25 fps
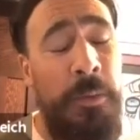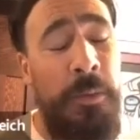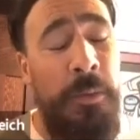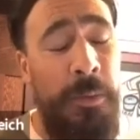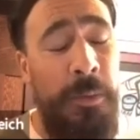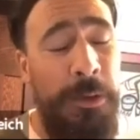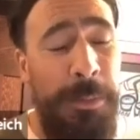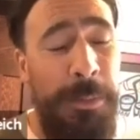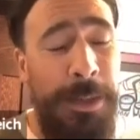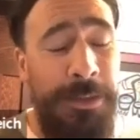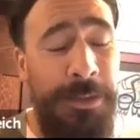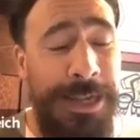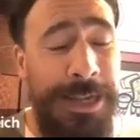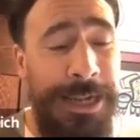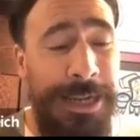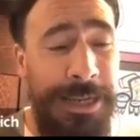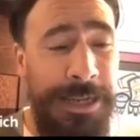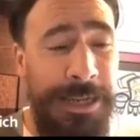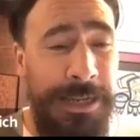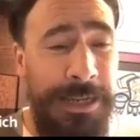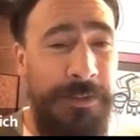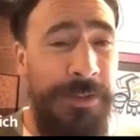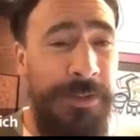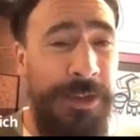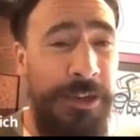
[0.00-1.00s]
What about that
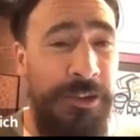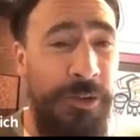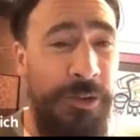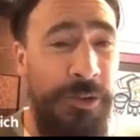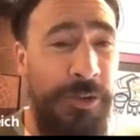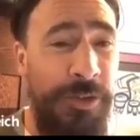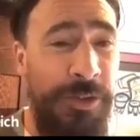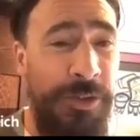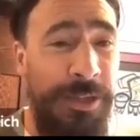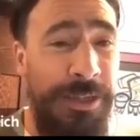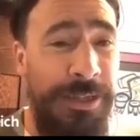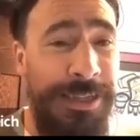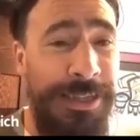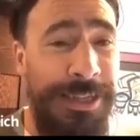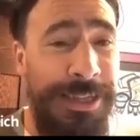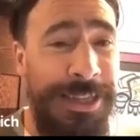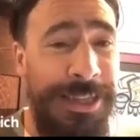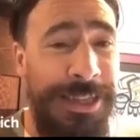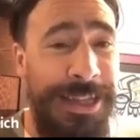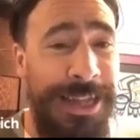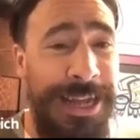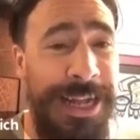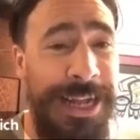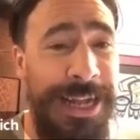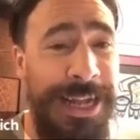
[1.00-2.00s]
individual
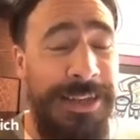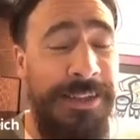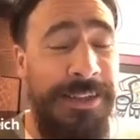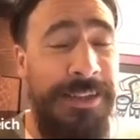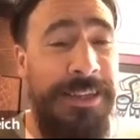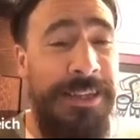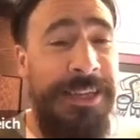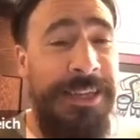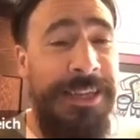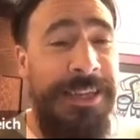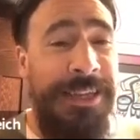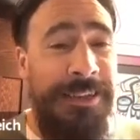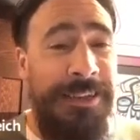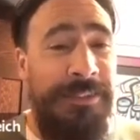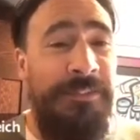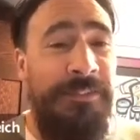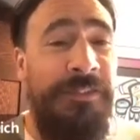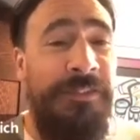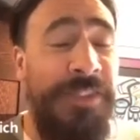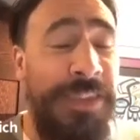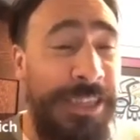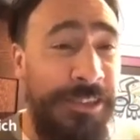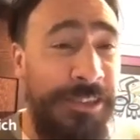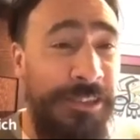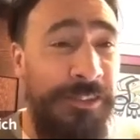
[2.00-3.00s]
that
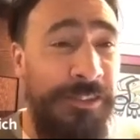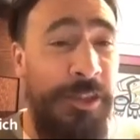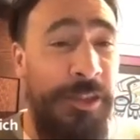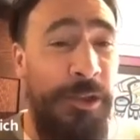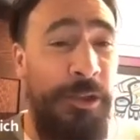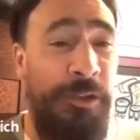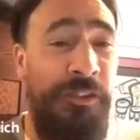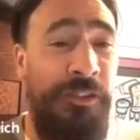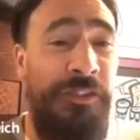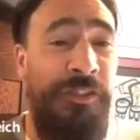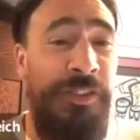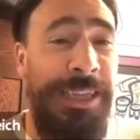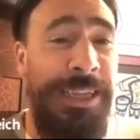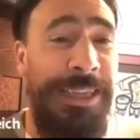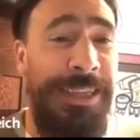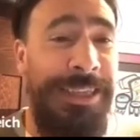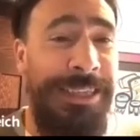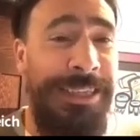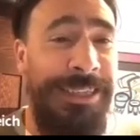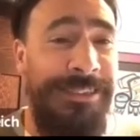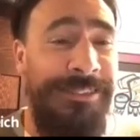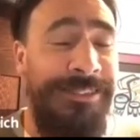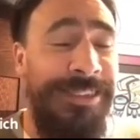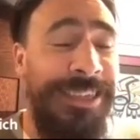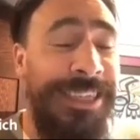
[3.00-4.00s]
feels those
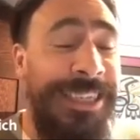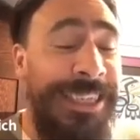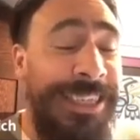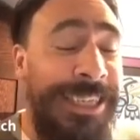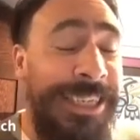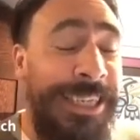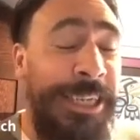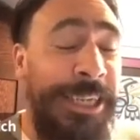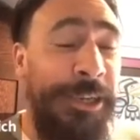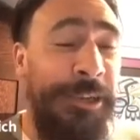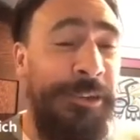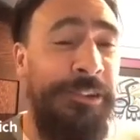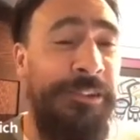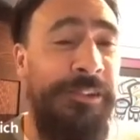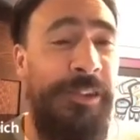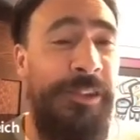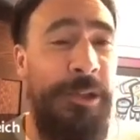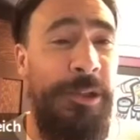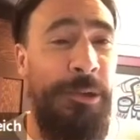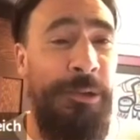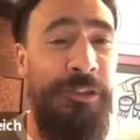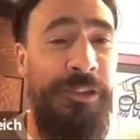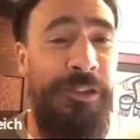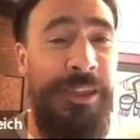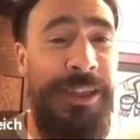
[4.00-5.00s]
feelings, hears
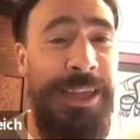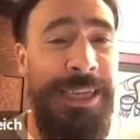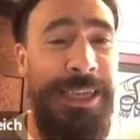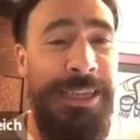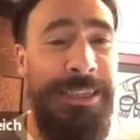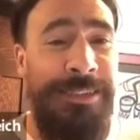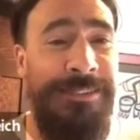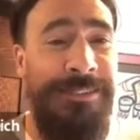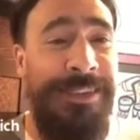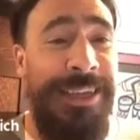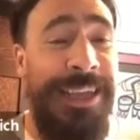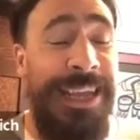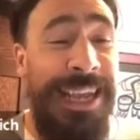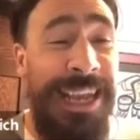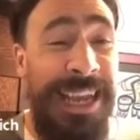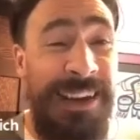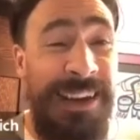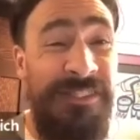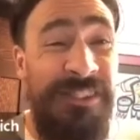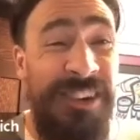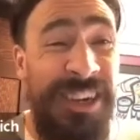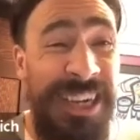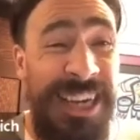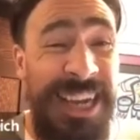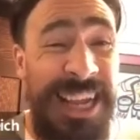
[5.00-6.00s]
those things
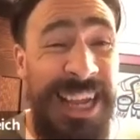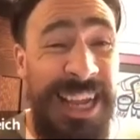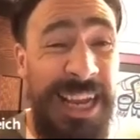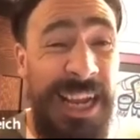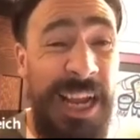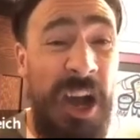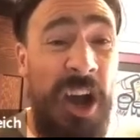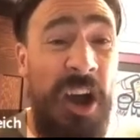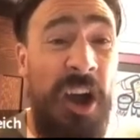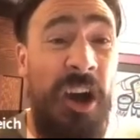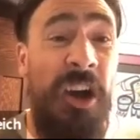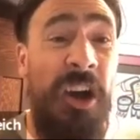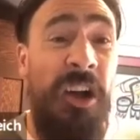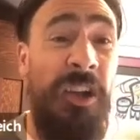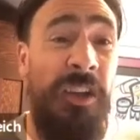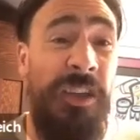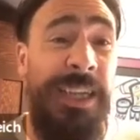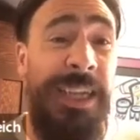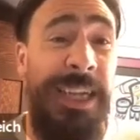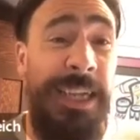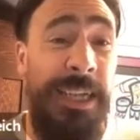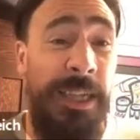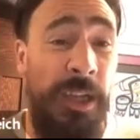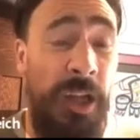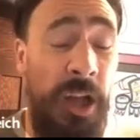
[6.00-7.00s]
every day, all
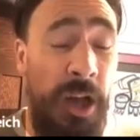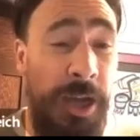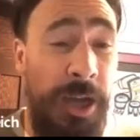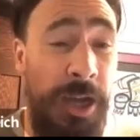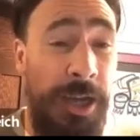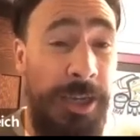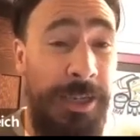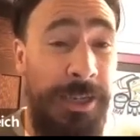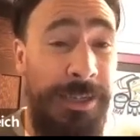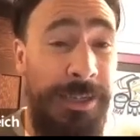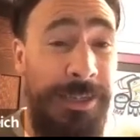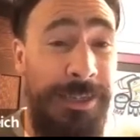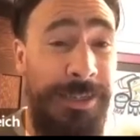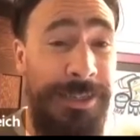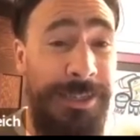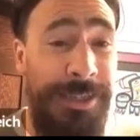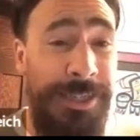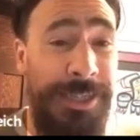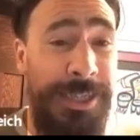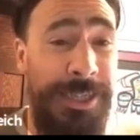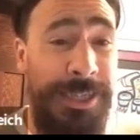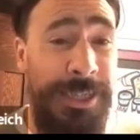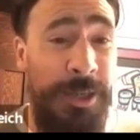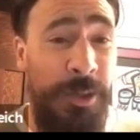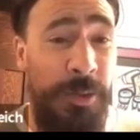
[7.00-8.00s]
day long?
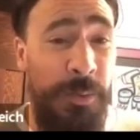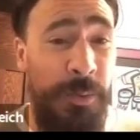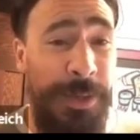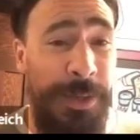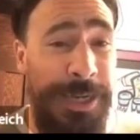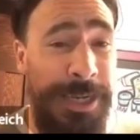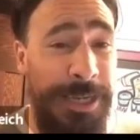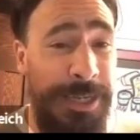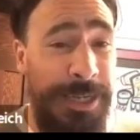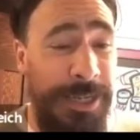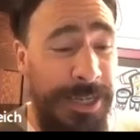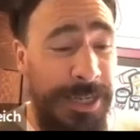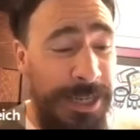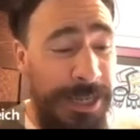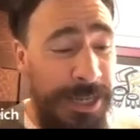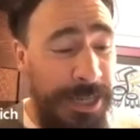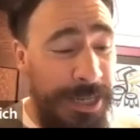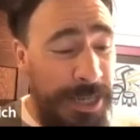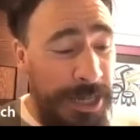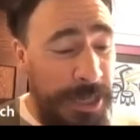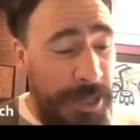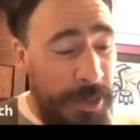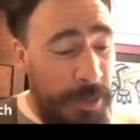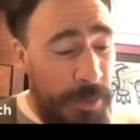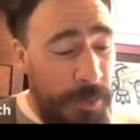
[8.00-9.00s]
You know, when
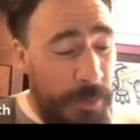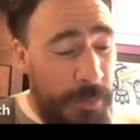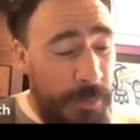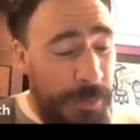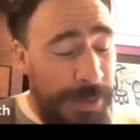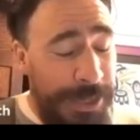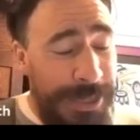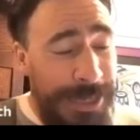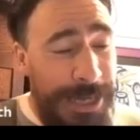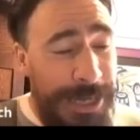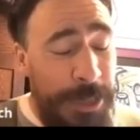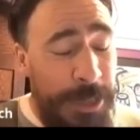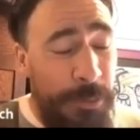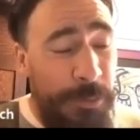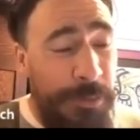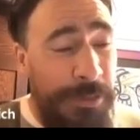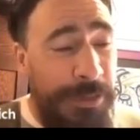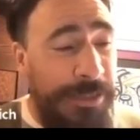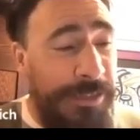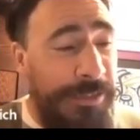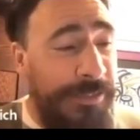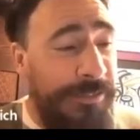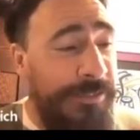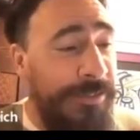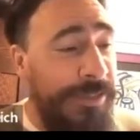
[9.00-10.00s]
when I
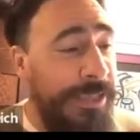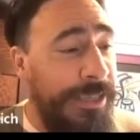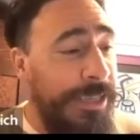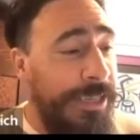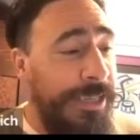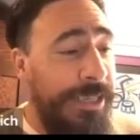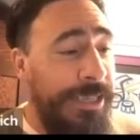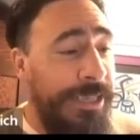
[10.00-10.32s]
was